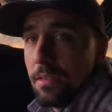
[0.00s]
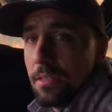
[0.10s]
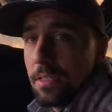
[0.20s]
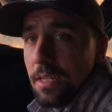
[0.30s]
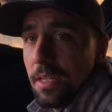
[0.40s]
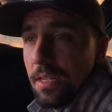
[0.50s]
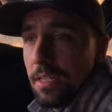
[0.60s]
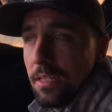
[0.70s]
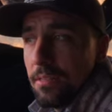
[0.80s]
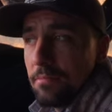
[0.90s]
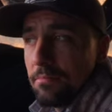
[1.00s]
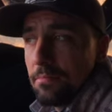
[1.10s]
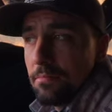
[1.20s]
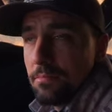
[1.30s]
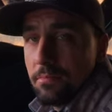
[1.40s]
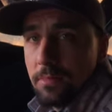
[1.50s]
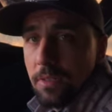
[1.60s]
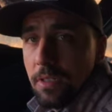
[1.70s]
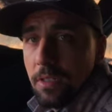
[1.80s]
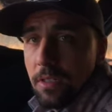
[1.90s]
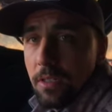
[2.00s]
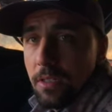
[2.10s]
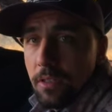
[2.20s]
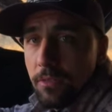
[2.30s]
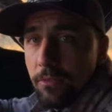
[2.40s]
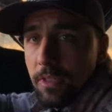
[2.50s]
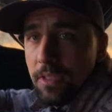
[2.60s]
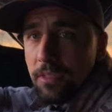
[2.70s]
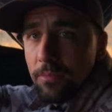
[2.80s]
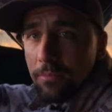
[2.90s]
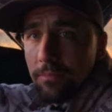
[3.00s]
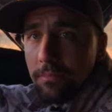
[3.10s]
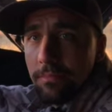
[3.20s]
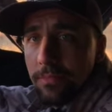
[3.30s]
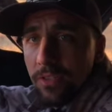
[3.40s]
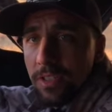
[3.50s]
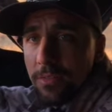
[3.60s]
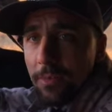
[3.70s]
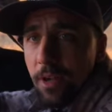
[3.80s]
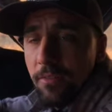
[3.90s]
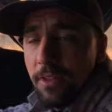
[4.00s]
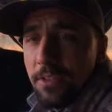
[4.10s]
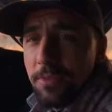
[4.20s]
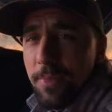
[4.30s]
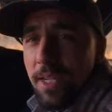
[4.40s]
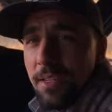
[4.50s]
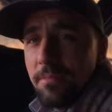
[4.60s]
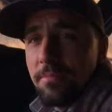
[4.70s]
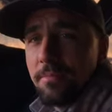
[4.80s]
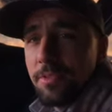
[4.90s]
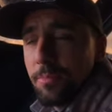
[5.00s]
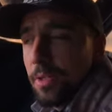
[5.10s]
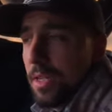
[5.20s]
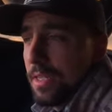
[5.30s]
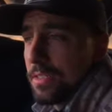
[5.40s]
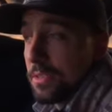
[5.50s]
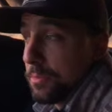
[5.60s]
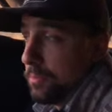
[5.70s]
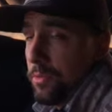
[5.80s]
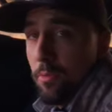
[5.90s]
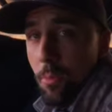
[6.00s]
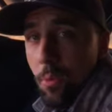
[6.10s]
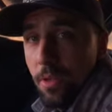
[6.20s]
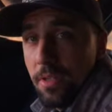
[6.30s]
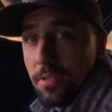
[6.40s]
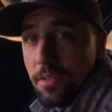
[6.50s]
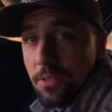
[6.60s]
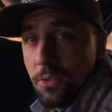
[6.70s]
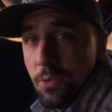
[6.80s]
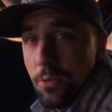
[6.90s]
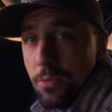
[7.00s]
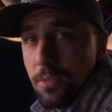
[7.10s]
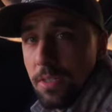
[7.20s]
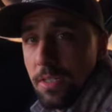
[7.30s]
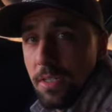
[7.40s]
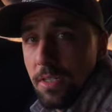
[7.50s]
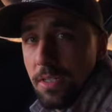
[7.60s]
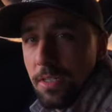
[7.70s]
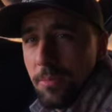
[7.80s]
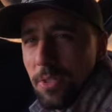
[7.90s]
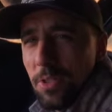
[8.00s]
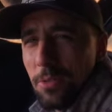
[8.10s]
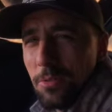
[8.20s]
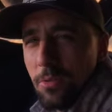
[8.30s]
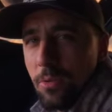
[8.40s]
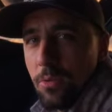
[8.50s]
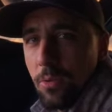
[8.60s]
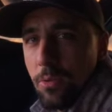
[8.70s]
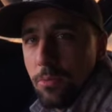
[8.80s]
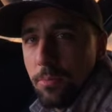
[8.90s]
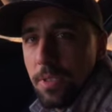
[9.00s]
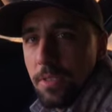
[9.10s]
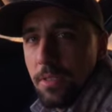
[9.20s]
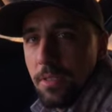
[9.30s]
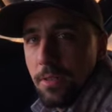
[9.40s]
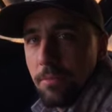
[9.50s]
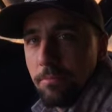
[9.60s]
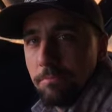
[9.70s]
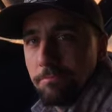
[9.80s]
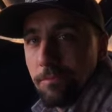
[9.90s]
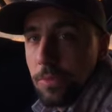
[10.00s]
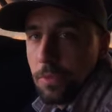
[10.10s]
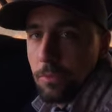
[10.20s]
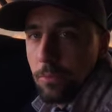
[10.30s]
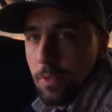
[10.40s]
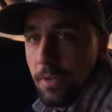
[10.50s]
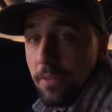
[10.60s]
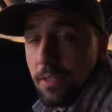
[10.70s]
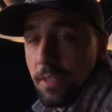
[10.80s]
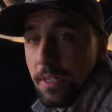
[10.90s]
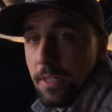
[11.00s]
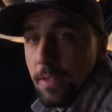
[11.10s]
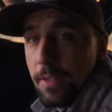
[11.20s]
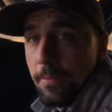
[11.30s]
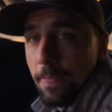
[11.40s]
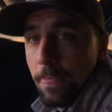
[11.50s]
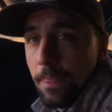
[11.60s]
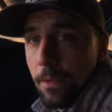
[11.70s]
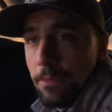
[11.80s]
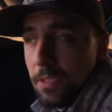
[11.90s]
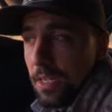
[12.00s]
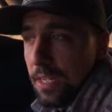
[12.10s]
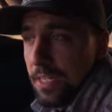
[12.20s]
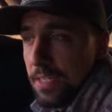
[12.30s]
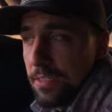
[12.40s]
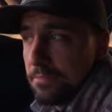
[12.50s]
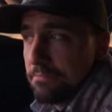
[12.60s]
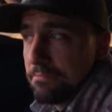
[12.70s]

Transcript: just kind of hanging out and drinking some coffee I just made. It's pretty nice, beautiful morning, not too cold. My toes are a little cold, but you know, whatever. Yeah, we're just kind of hanging out.